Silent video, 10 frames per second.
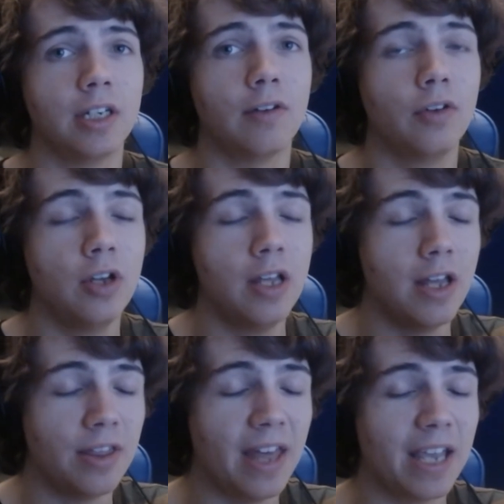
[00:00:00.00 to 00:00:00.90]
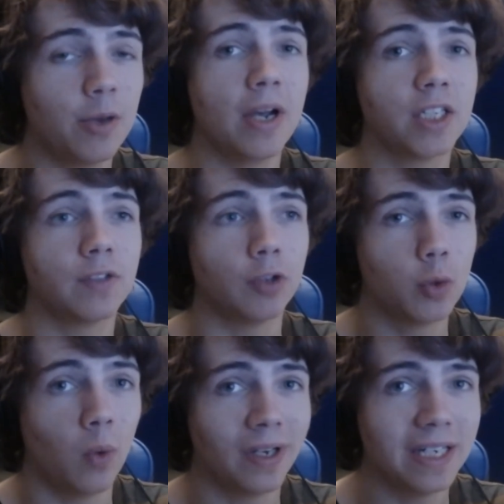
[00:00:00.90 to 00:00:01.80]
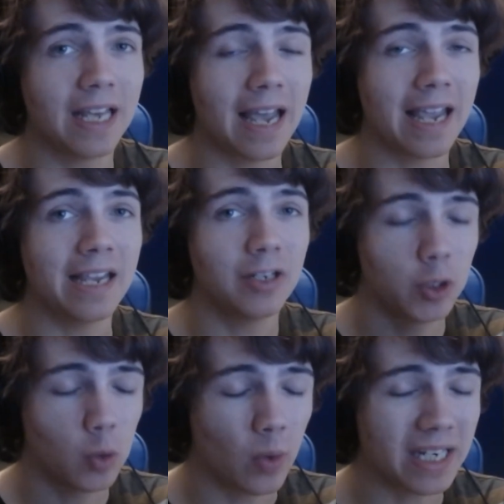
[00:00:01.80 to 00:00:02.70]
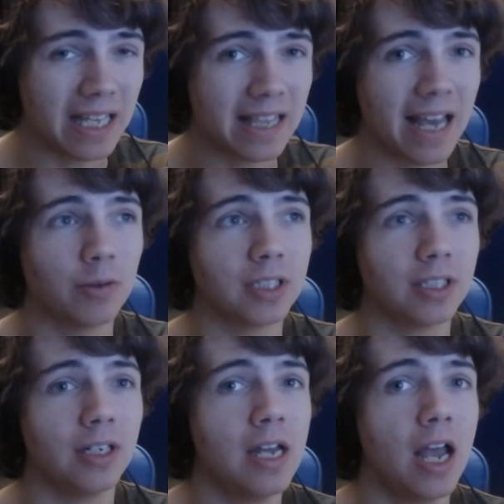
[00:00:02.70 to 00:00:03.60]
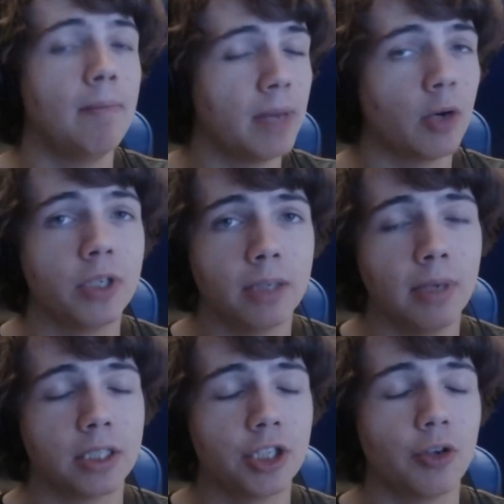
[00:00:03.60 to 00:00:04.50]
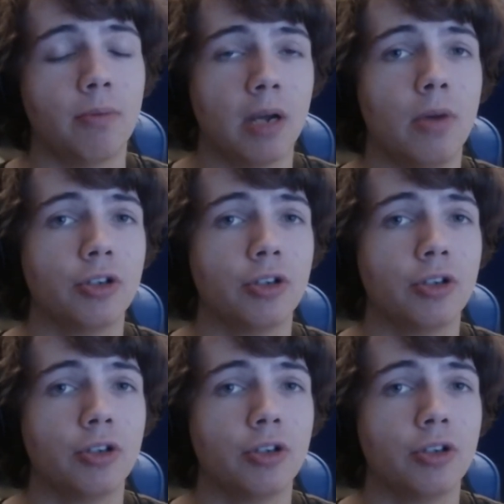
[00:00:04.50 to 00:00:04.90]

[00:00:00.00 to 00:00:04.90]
you guys enough. Thank you guys for 20k, 20,000. I'm not always the best at showing my